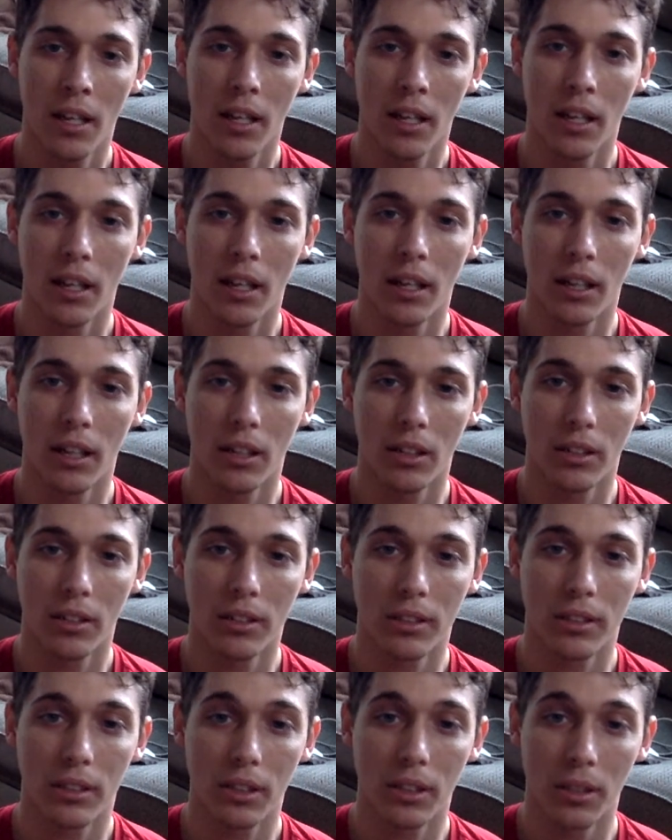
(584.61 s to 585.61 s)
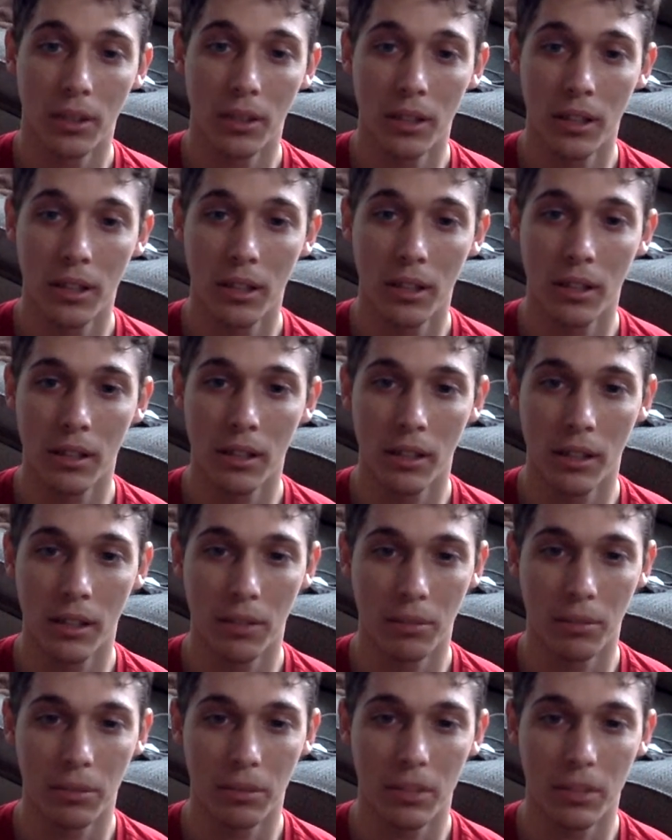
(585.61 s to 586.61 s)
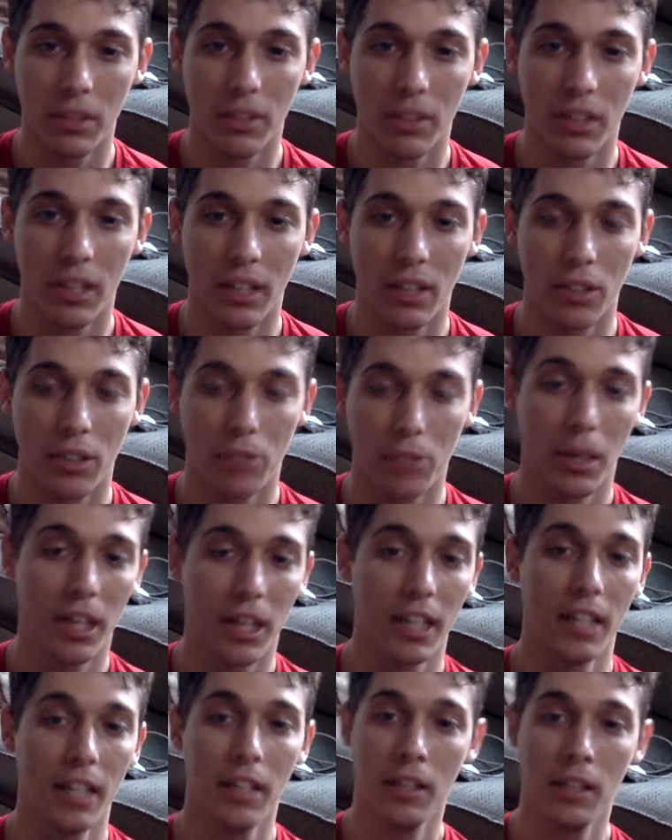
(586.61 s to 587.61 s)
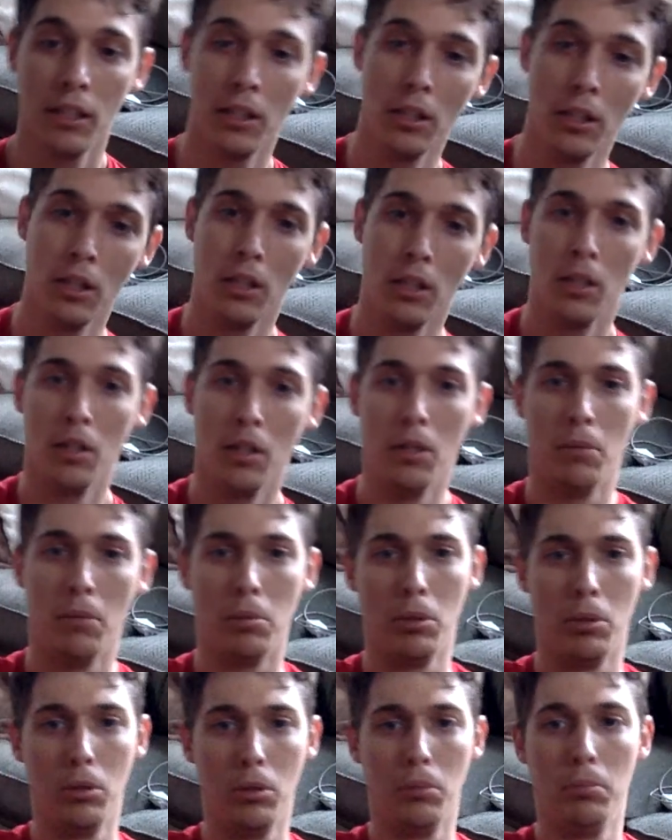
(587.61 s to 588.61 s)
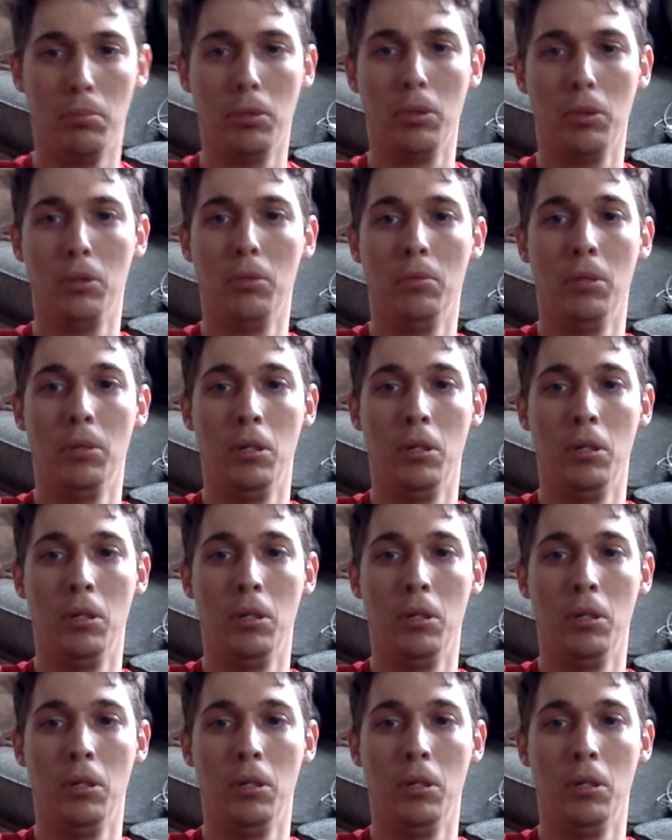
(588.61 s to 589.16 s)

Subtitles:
and also evening out your body. Boom, boom.